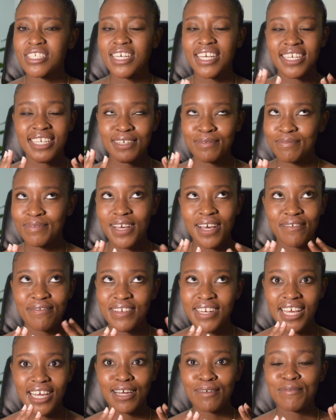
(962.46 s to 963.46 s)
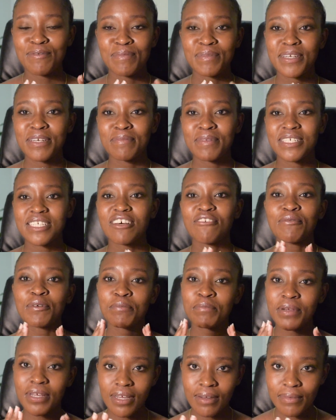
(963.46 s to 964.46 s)
I feel like I'm repeating myself,
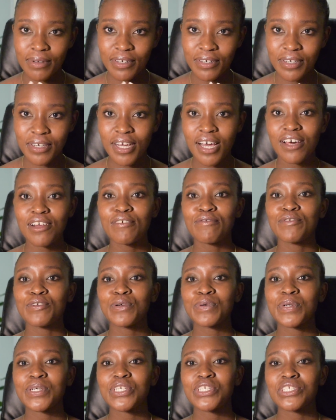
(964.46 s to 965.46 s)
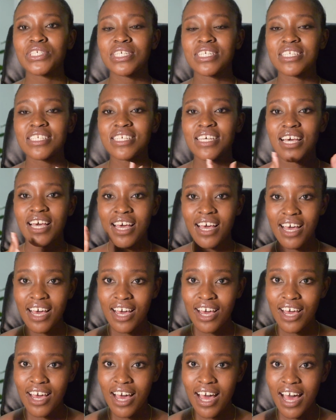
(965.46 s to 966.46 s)
but pick out a few questions
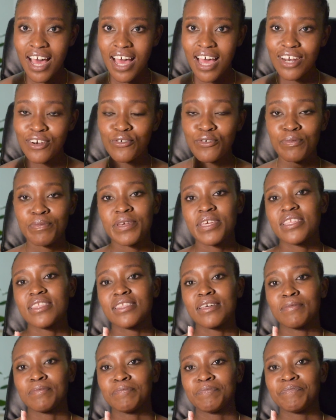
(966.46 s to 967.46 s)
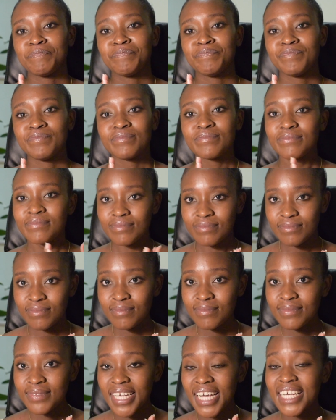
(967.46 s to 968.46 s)
and repeat them
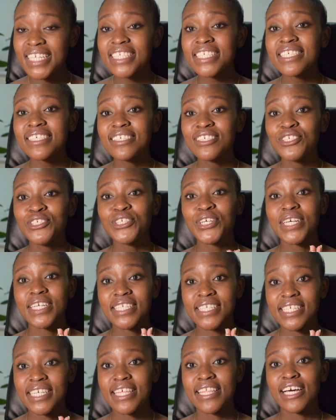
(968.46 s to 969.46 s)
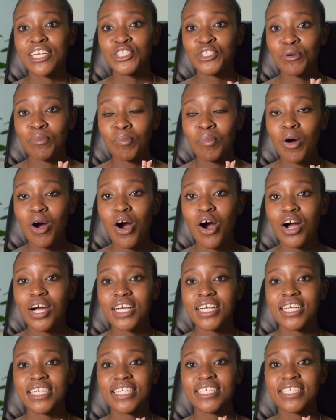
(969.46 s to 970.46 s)
until you can see that your mark
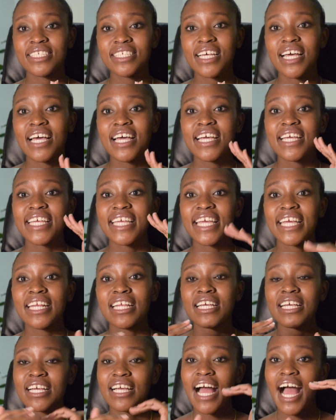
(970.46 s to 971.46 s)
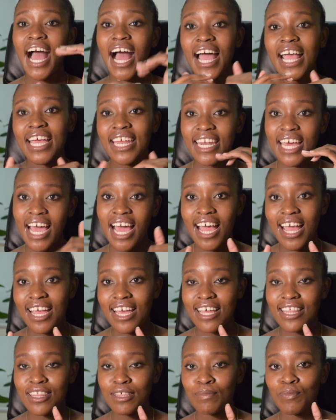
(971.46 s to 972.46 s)
is getting higher and
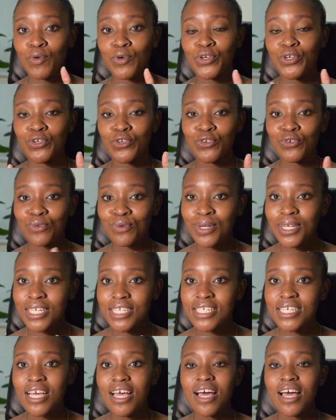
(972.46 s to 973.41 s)
higher the more you do it.